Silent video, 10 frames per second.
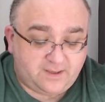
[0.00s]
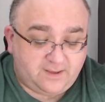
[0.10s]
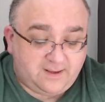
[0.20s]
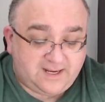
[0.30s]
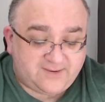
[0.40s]

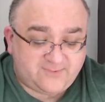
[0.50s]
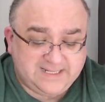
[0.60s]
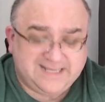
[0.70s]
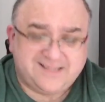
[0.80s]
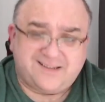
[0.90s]
It
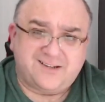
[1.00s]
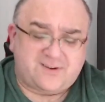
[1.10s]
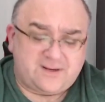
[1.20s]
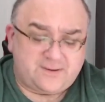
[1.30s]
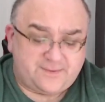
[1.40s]
really is
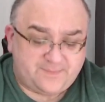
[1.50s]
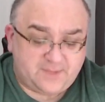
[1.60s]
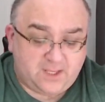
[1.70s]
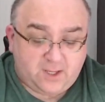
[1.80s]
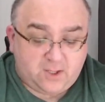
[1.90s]
underground.
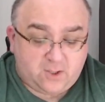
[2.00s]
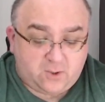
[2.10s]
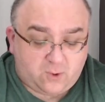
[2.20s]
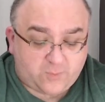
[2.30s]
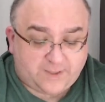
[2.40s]

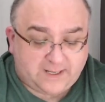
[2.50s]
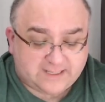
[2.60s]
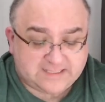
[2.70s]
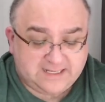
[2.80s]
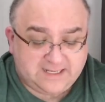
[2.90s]
Hawk packs
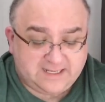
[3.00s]
in and